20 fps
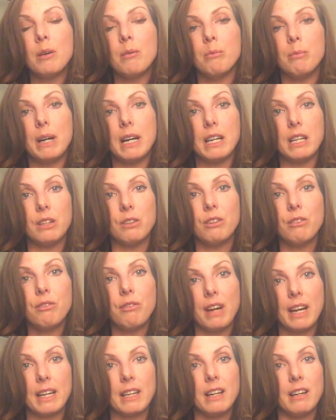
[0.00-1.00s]
but you'll
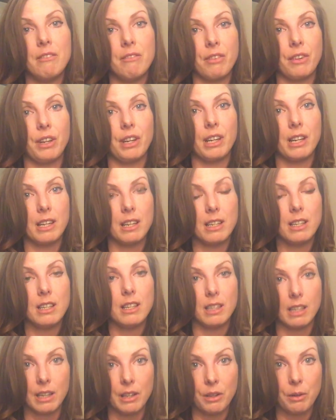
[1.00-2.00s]
find comfort
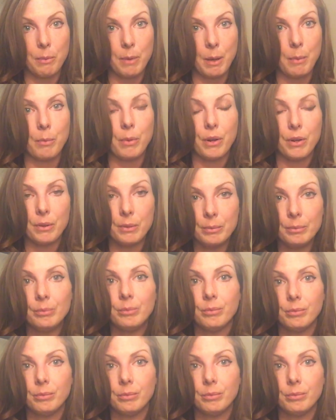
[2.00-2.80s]
in other people